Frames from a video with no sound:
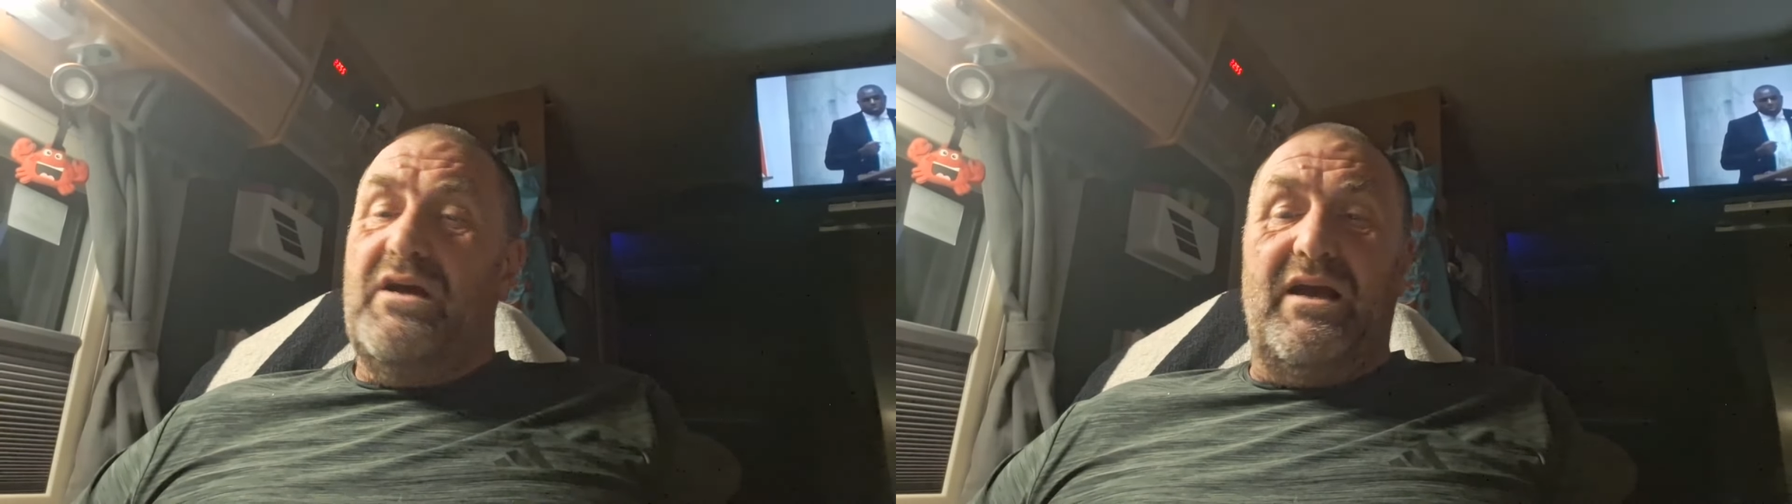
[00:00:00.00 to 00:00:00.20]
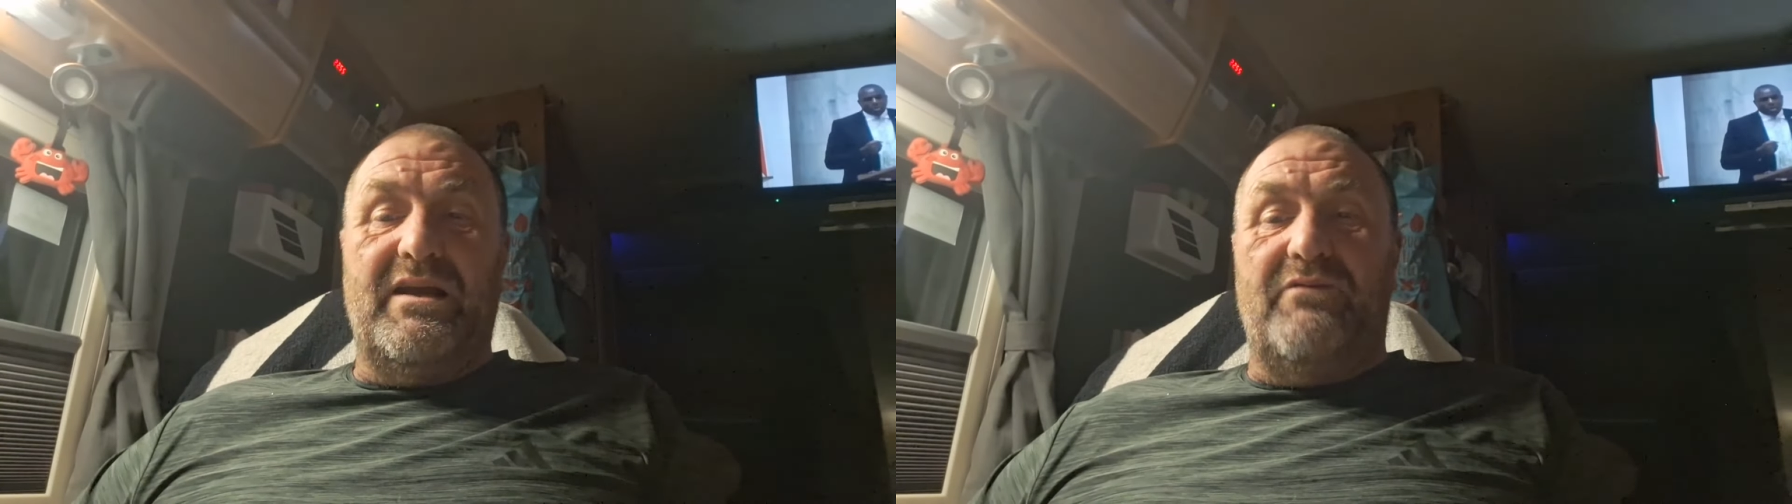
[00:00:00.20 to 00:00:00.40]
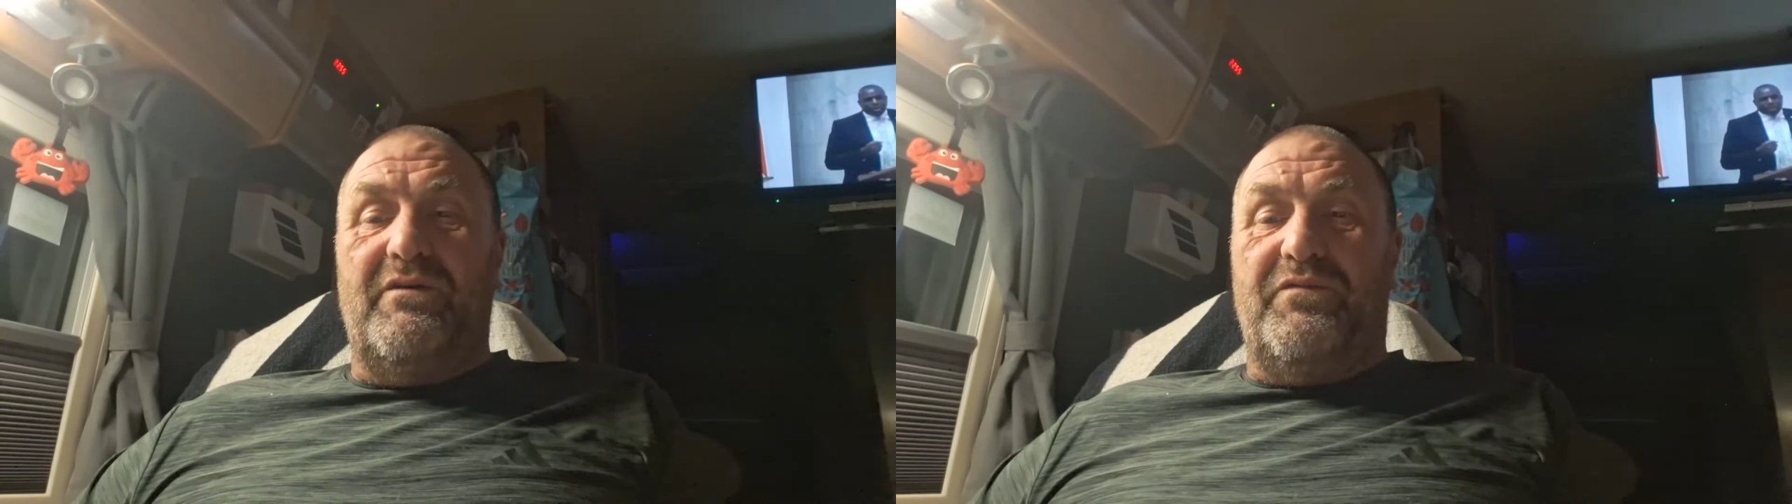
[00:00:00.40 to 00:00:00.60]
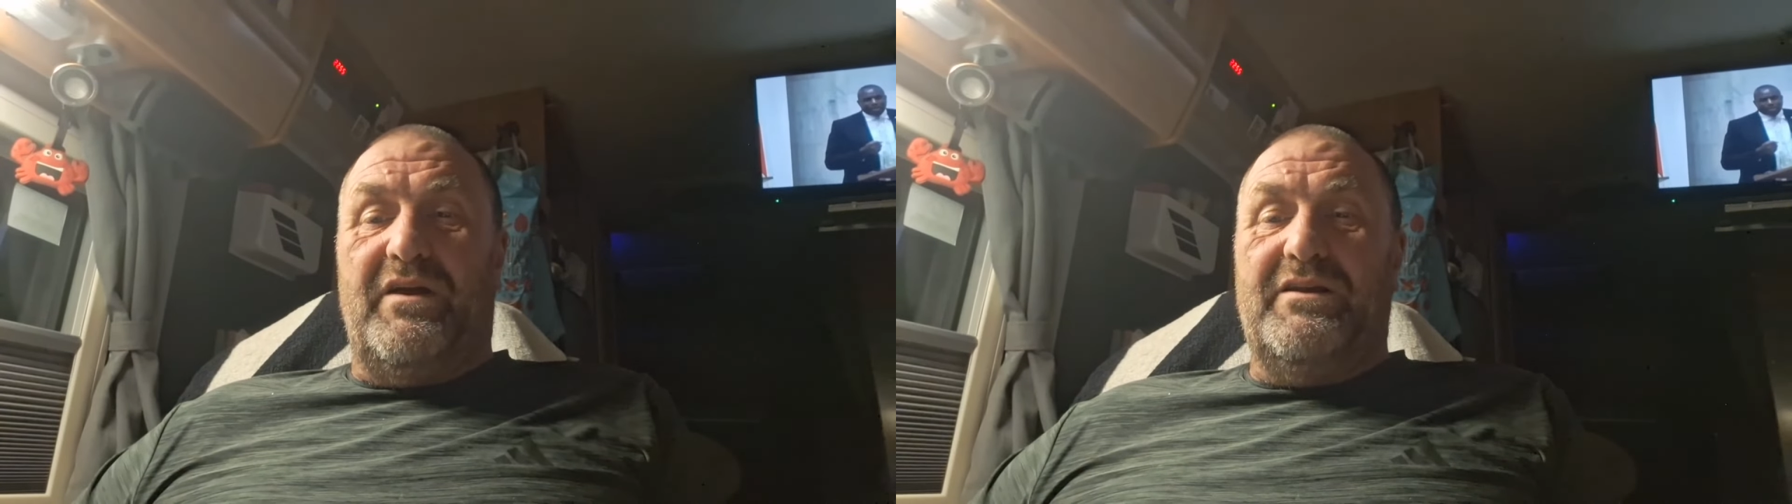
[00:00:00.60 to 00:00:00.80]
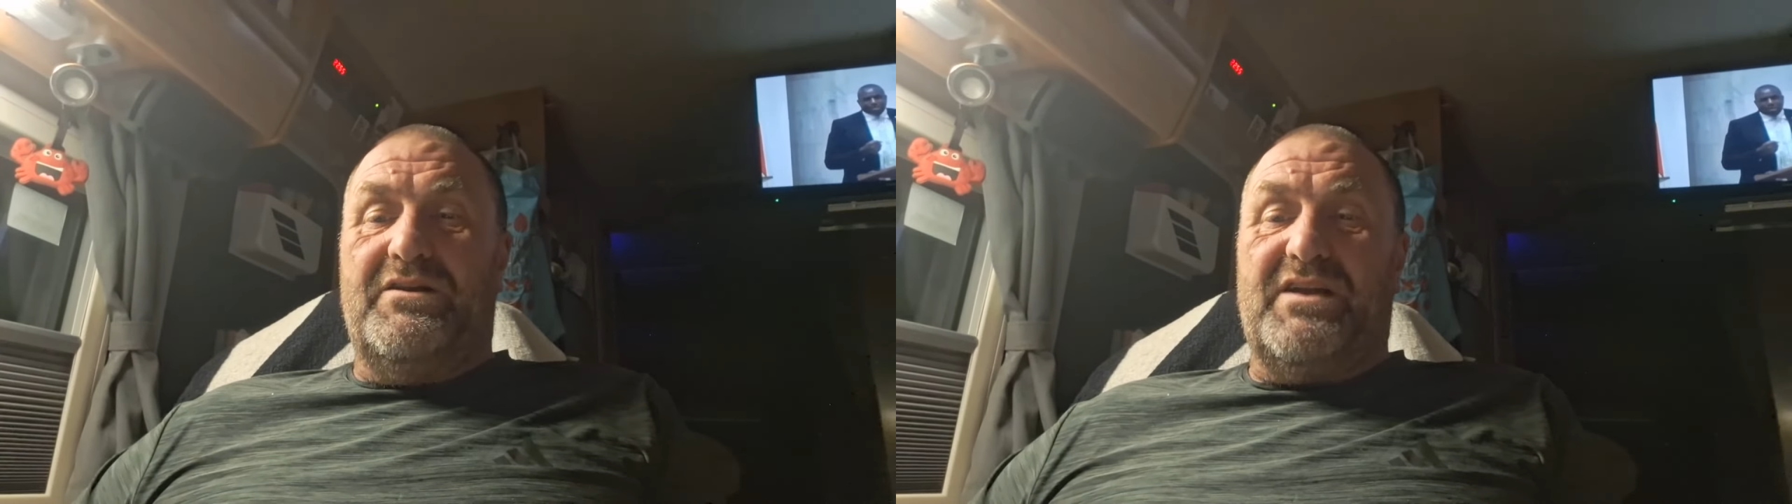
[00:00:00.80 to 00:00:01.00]
and
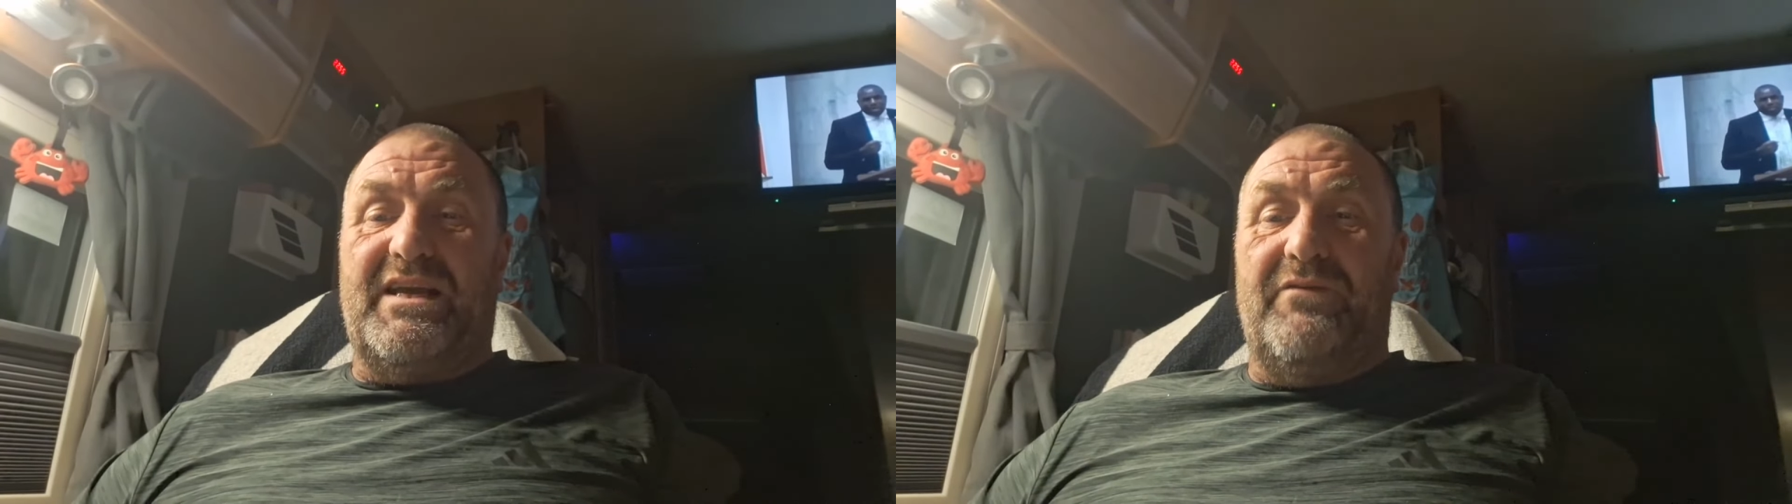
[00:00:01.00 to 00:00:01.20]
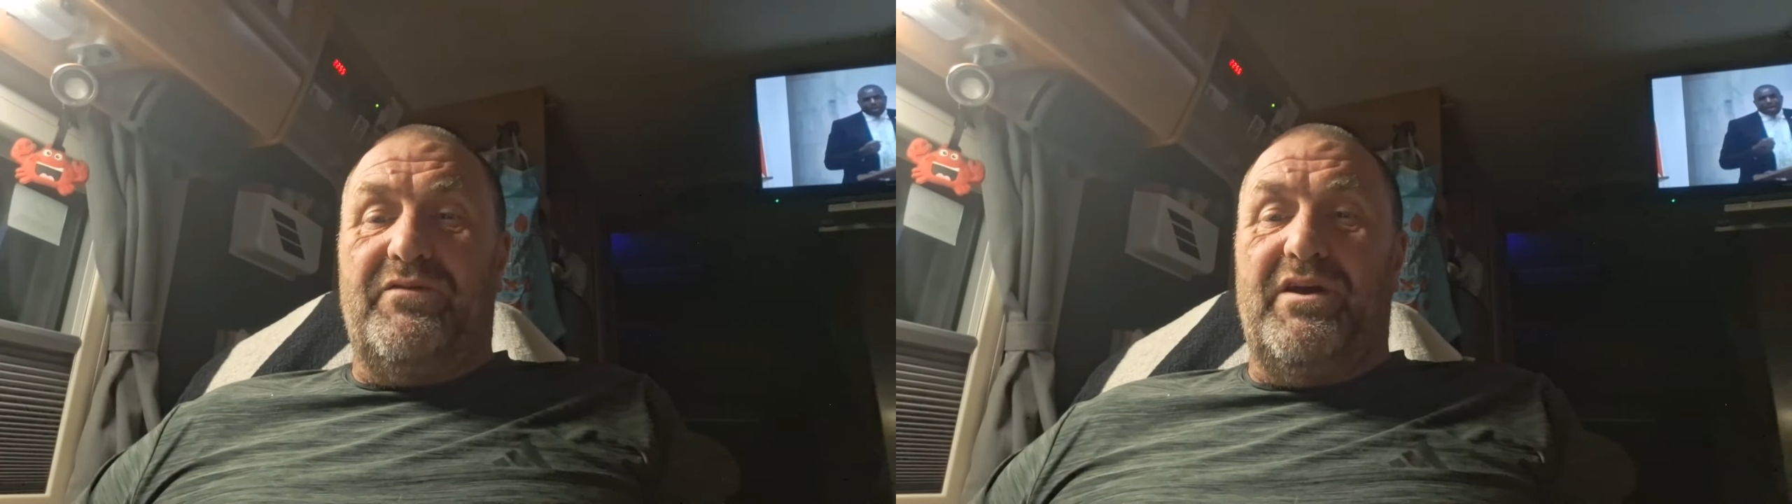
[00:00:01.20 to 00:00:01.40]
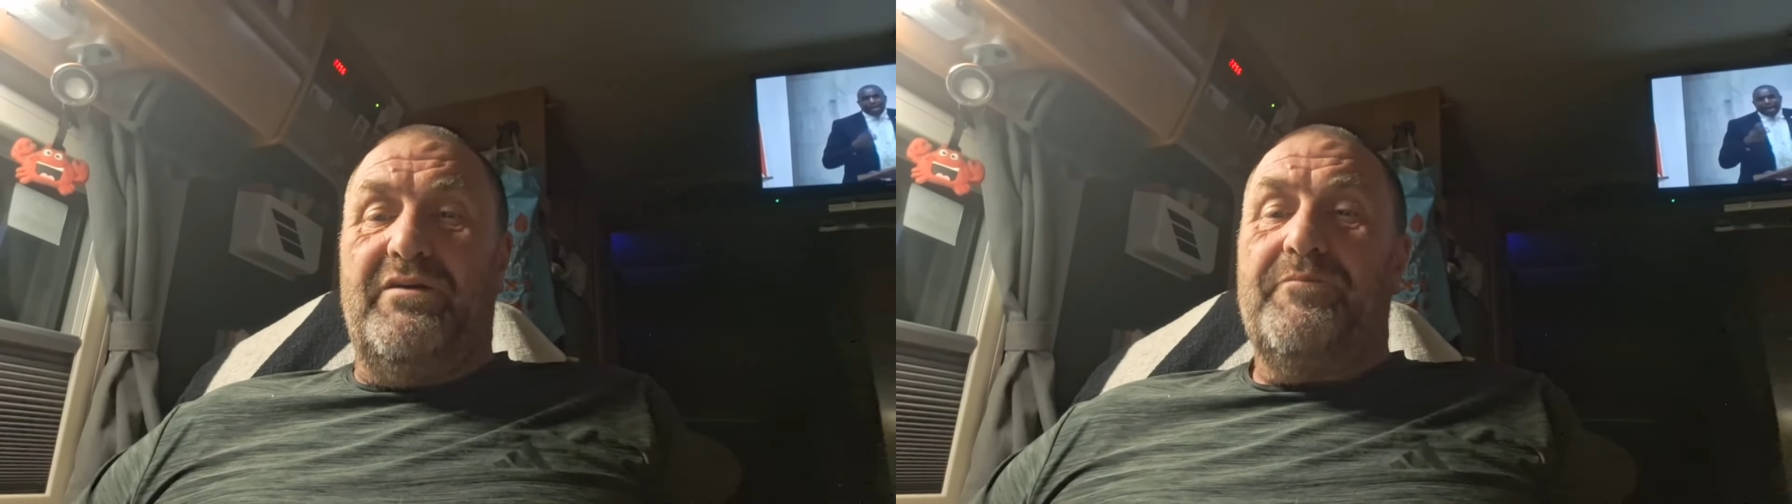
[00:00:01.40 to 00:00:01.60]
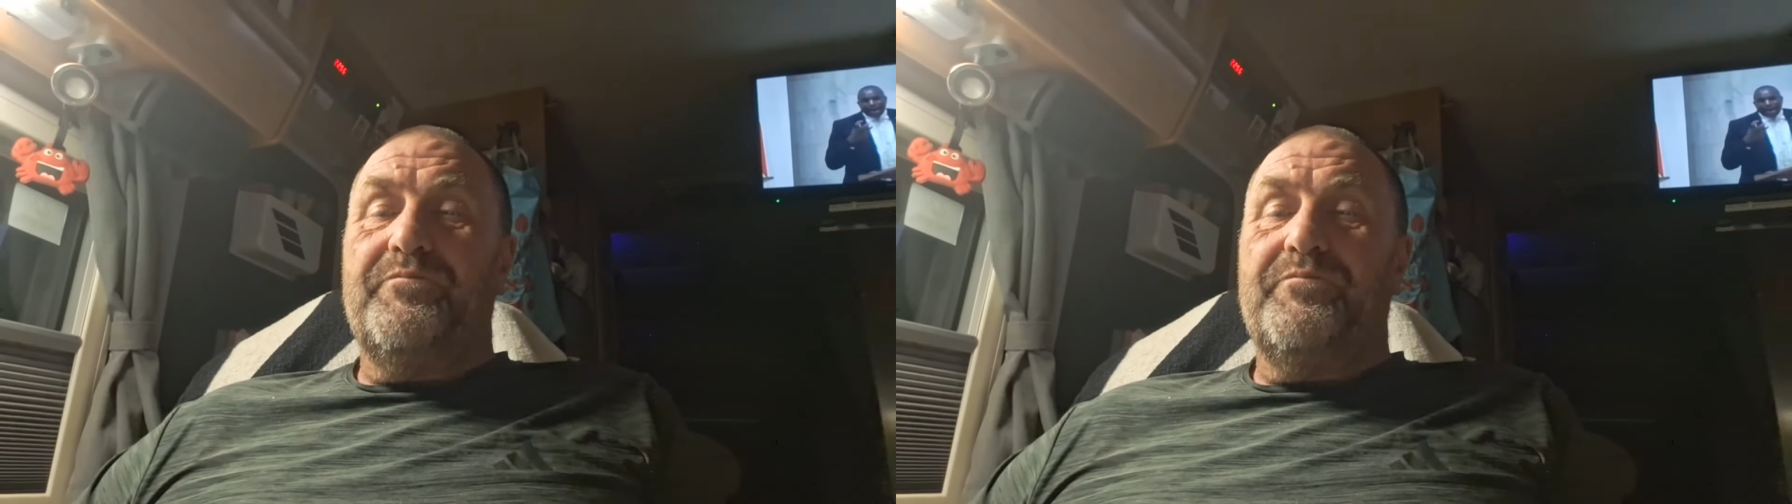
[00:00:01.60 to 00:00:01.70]
everything to give you.